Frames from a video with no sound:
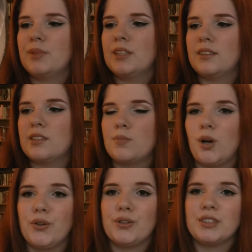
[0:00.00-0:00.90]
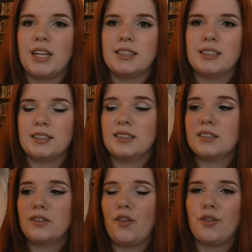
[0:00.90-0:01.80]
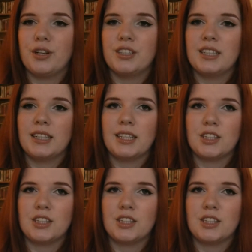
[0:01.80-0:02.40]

in the smaller sizes this is a 36